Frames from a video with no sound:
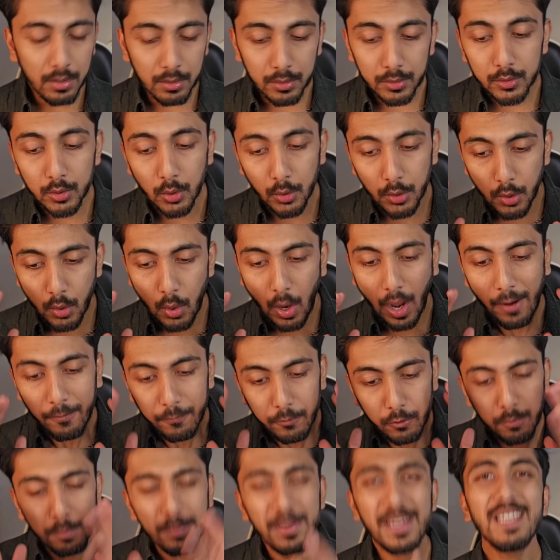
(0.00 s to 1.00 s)
So you have
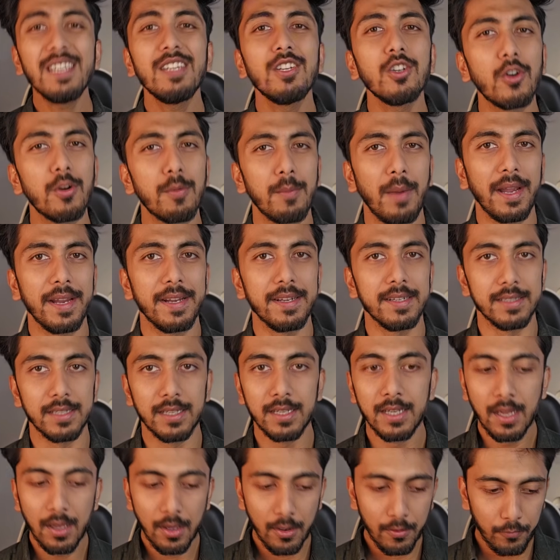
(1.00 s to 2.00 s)
to make your mind.
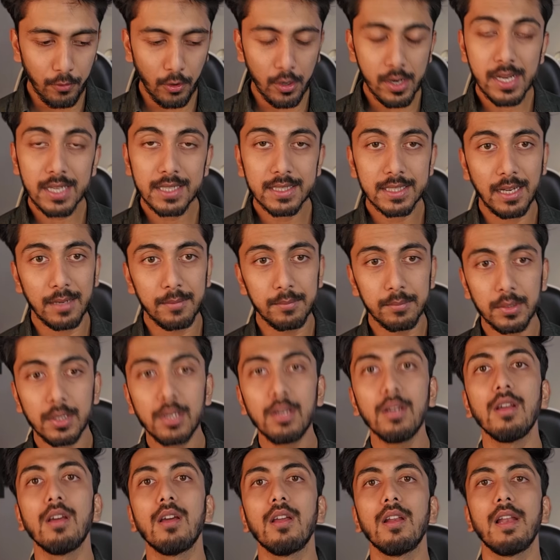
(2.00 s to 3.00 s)
For
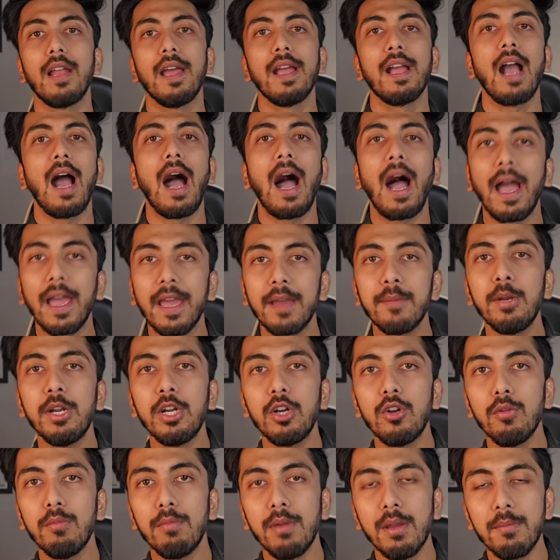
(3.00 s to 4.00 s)
example, like I am
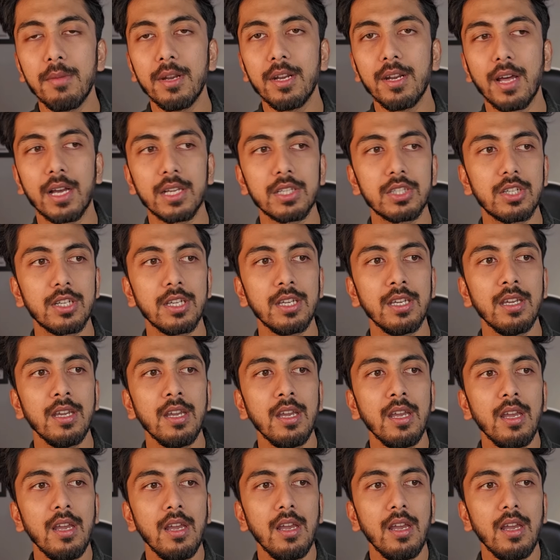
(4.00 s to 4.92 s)
into BIM industry.